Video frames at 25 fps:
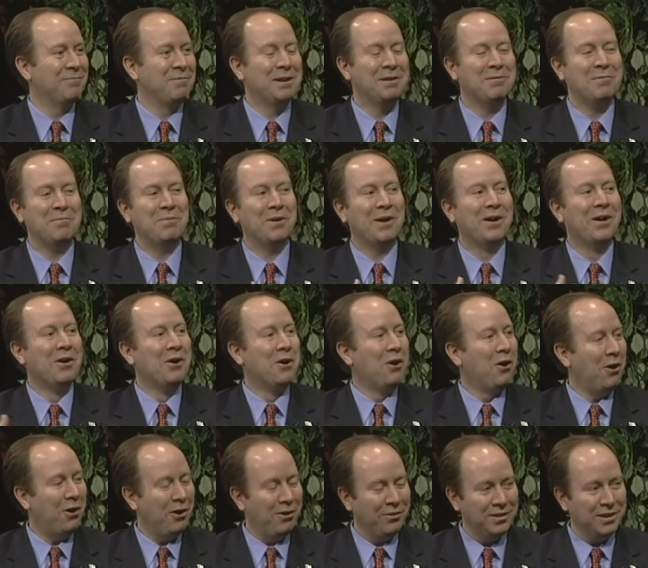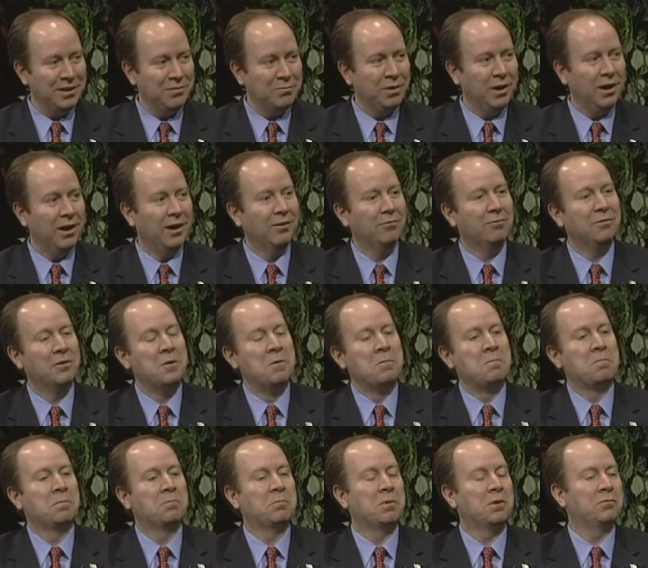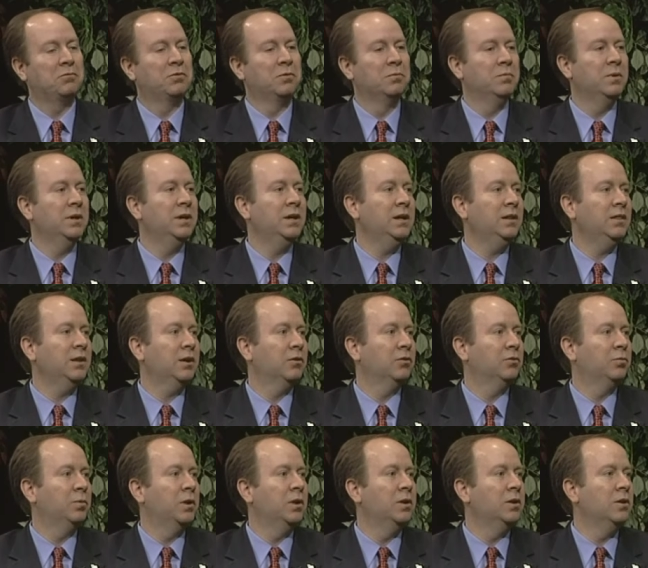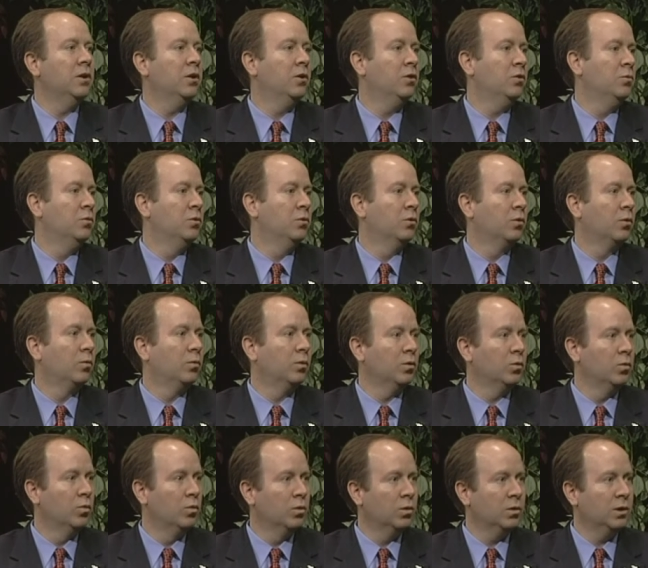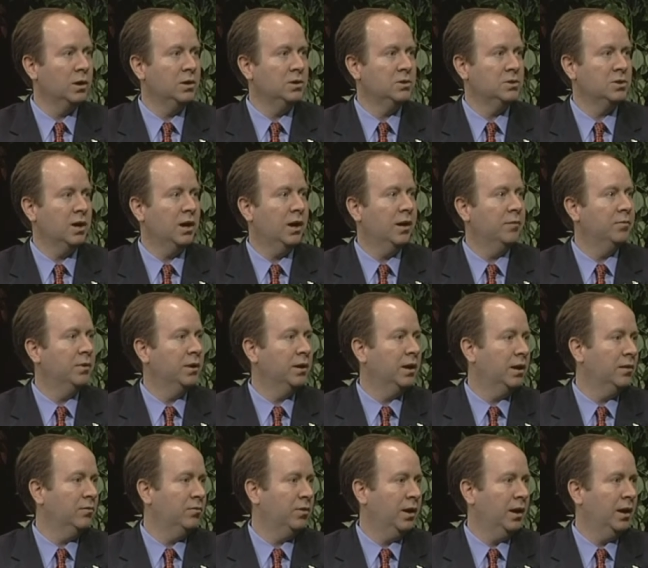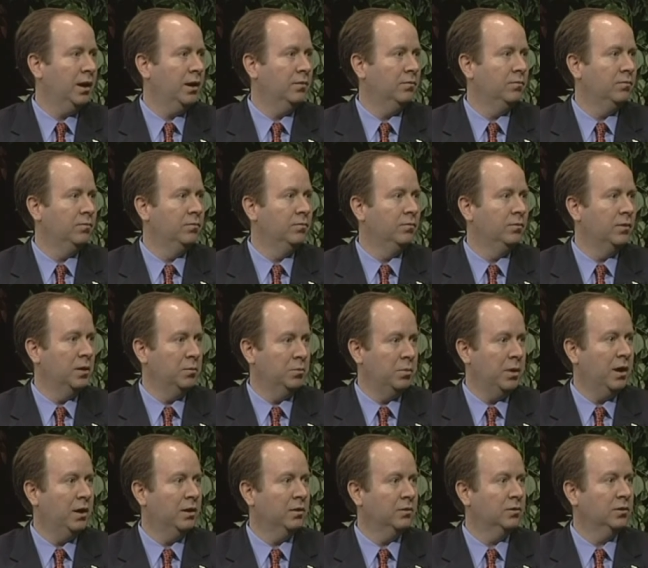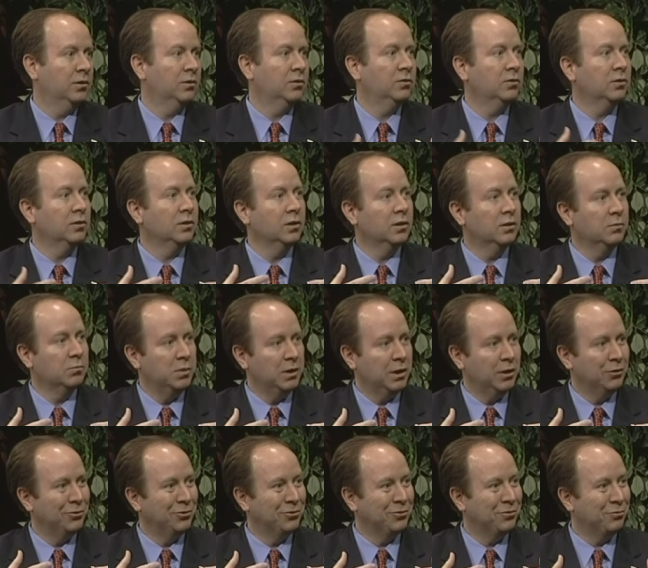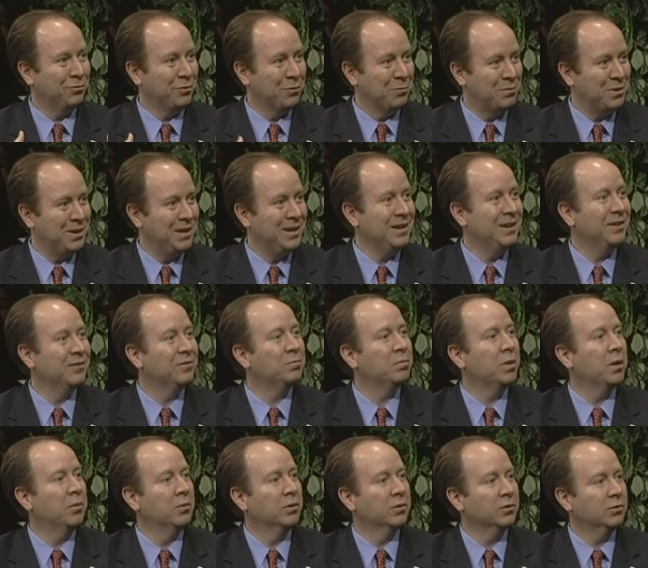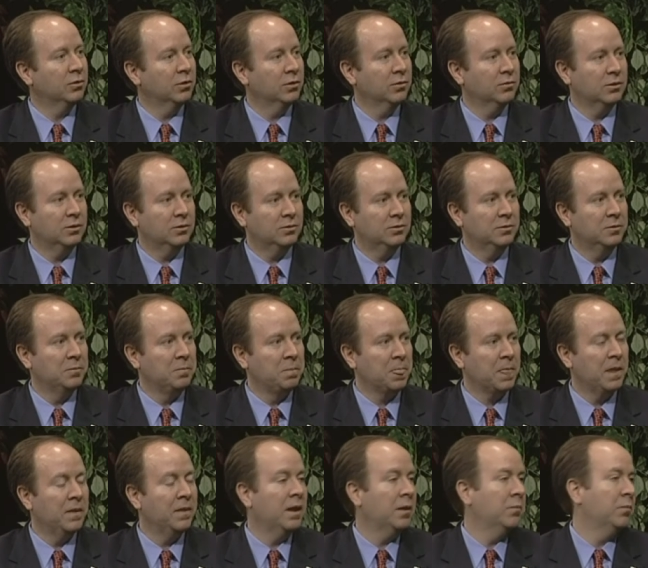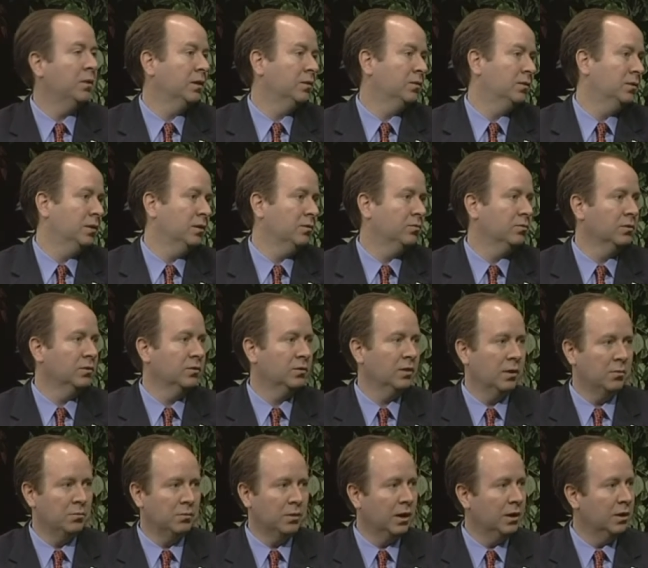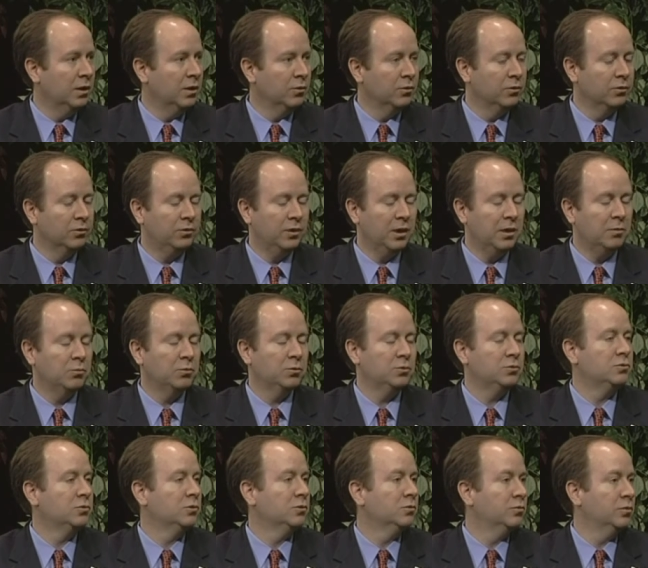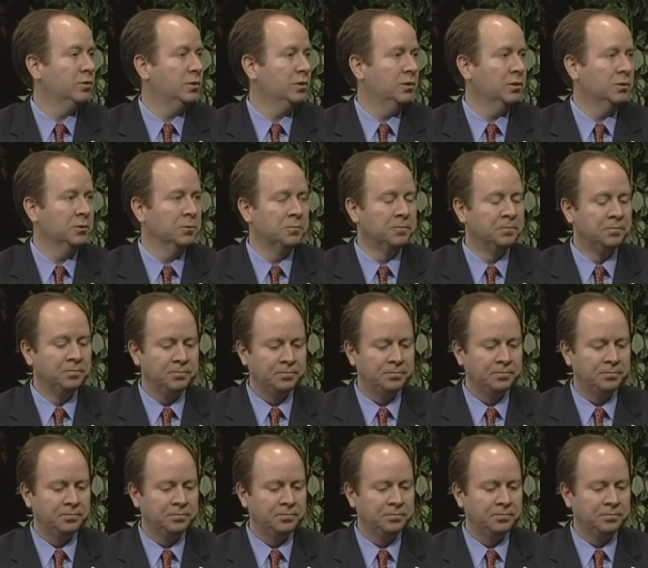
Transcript: I mean, all of those things. All the above. But for me, there's been no more rewarding job than I've had than politics because it's for me, it's public service, mm -hmm. and that makes a difference. I'm, i know the same was true for you.